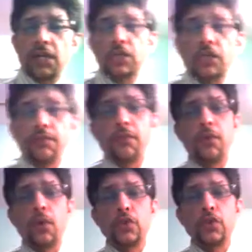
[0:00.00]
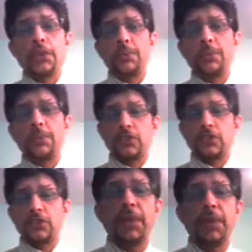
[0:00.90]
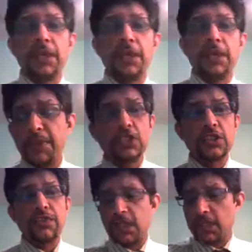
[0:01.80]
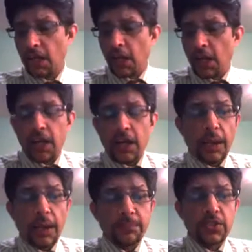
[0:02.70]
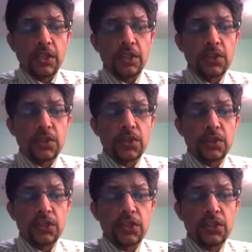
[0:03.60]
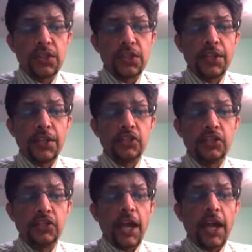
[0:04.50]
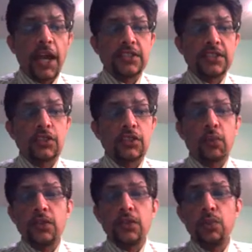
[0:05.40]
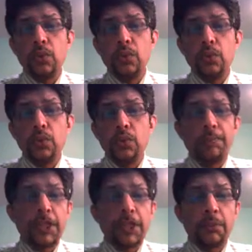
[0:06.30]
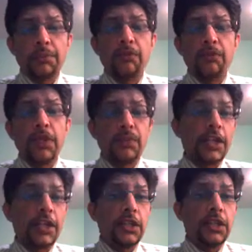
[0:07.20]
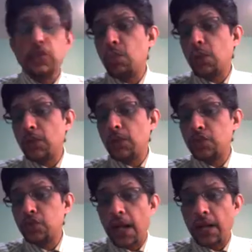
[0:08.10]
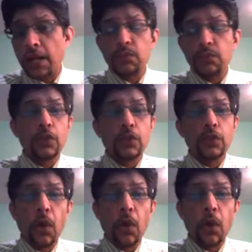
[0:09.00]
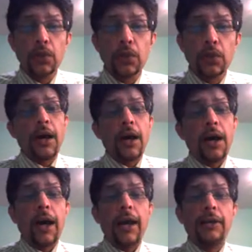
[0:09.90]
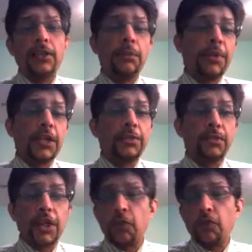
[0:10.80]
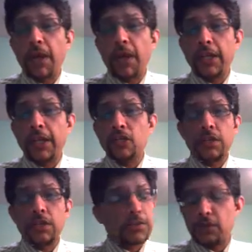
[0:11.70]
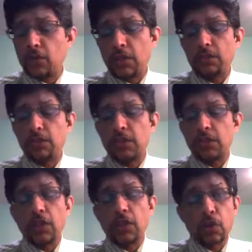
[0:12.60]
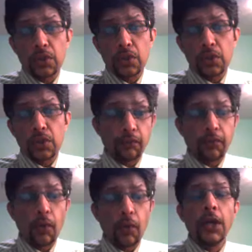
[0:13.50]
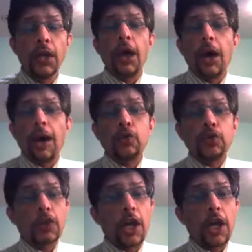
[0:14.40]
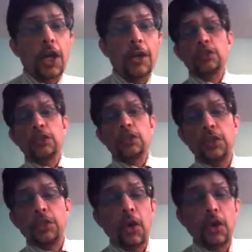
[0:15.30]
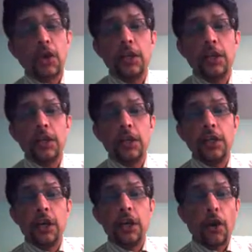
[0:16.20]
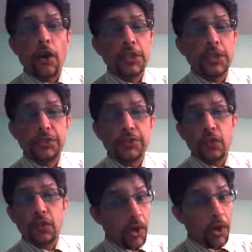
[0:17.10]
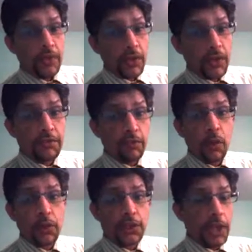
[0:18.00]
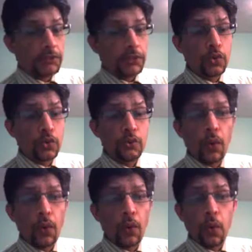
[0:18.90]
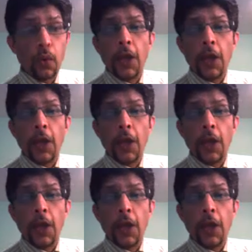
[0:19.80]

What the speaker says: was out for 4. Shakib Al Hasan making his presence felt absolutely early in the innings, as he was the one who picked up the first wicket. He was the one who started with the new ball, and he picked up the wicket of Dhanushko Gunatilaka for 4. Kushal Mendis was out to the bowling of Mustafizur Rahman for 11 of 14. That was 2 fours.